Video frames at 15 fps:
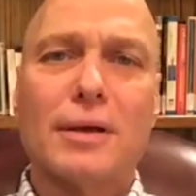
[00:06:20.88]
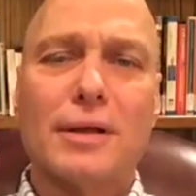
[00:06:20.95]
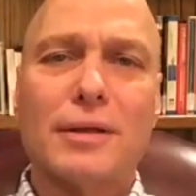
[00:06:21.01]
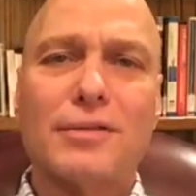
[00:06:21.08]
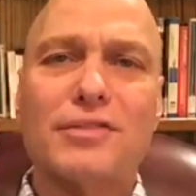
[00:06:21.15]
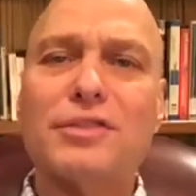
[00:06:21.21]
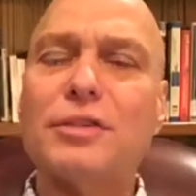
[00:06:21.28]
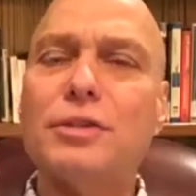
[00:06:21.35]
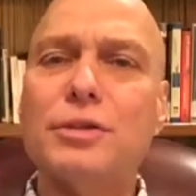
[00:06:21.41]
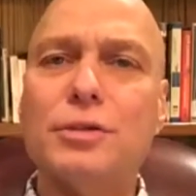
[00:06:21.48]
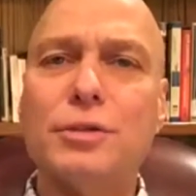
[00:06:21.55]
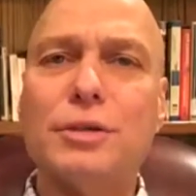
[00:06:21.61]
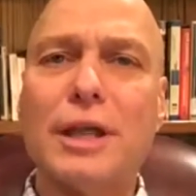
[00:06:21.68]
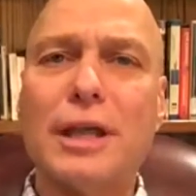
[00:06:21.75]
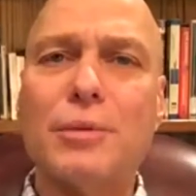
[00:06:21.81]

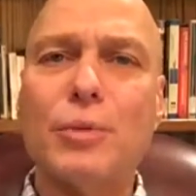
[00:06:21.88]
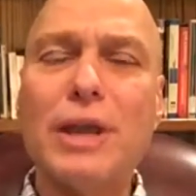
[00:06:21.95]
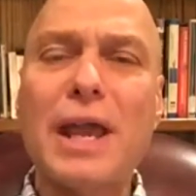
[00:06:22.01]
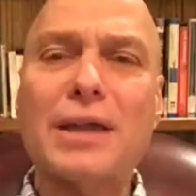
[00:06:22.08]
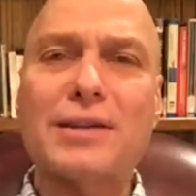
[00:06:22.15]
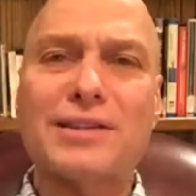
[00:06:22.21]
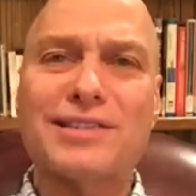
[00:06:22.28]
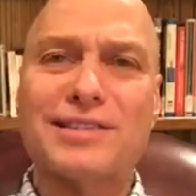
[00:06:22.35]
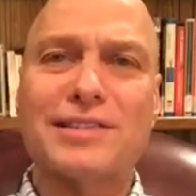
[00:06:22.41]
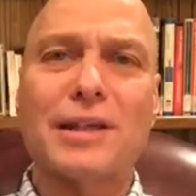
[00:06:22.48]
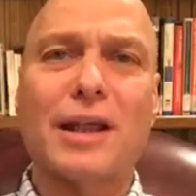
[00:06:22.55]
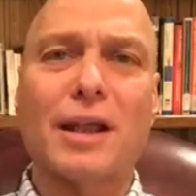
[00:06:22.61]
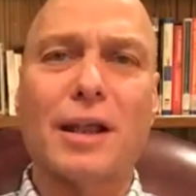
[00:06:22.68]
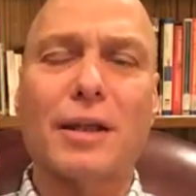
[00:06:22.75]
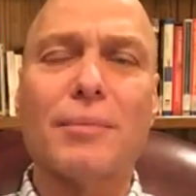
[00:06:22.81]
ensued, and we had to
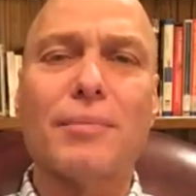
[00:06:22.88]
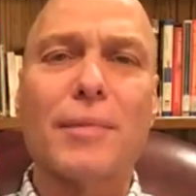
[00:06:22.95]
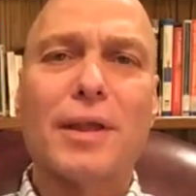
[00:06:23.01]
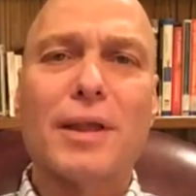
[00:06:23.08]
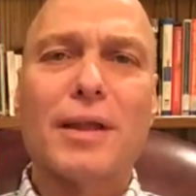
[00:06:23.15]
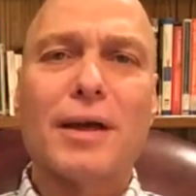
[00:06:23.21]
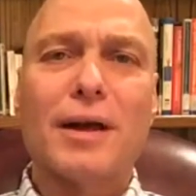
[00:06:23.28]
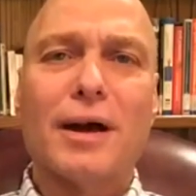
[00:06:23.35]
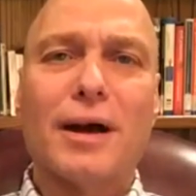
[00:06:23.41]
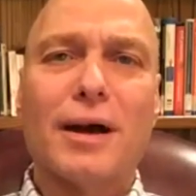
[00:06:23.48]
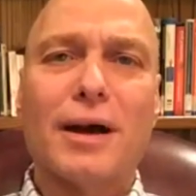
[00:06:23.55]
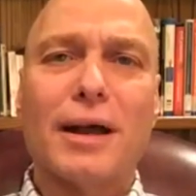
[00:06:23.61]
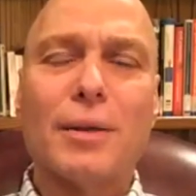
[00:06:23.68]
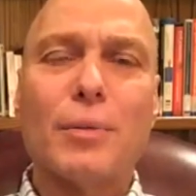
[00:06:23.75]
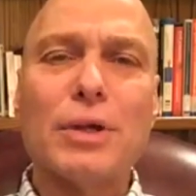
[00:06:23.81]
settle,
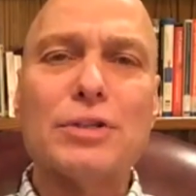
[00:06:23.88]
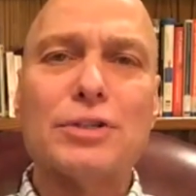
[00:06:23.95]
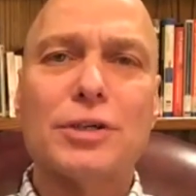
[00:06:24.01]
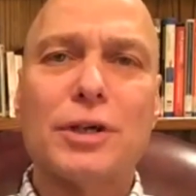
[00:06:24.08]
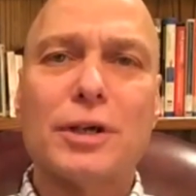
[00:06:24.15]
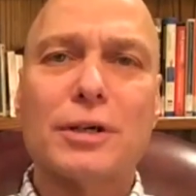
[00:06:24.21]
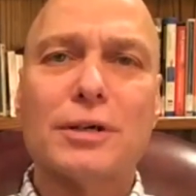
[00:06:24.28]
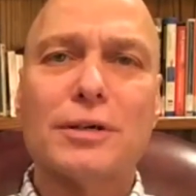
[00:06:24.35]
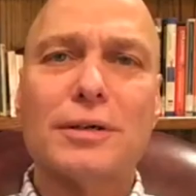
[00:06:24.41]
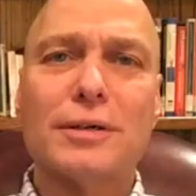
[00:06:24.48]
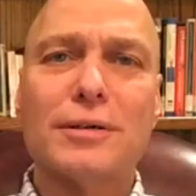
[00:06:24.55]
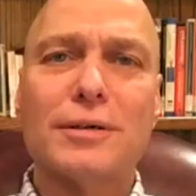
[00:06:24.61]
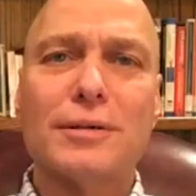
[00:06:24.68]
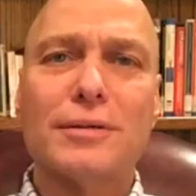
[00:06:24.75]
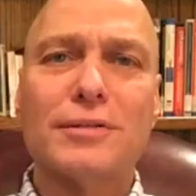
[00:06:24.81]
and we took
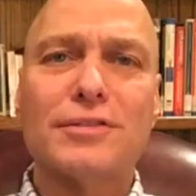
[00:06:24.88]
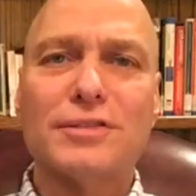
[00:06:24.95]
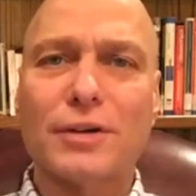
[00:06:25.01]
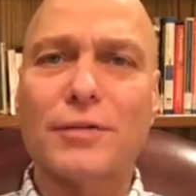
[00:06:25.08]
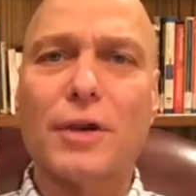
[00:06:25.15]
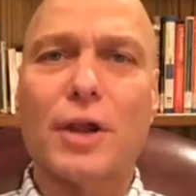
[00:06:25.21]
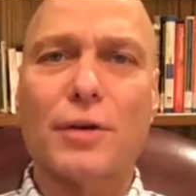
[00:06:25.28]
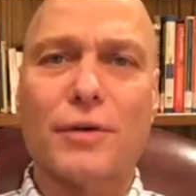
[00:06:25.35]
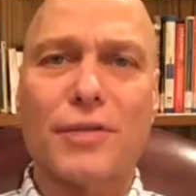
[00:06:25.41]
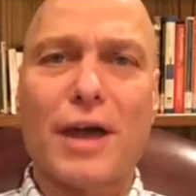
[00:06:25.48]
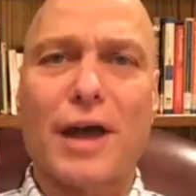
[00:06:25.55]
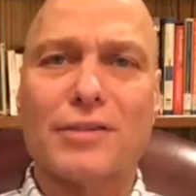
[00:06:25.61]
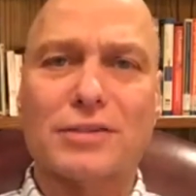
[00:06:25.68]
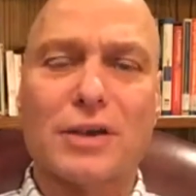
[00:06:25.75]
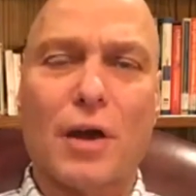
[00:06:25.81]
several
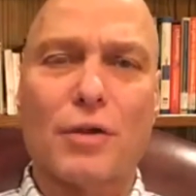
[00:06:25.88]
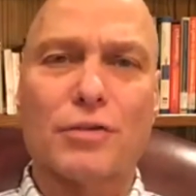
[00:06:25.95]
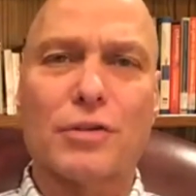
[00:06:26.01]
$100,000.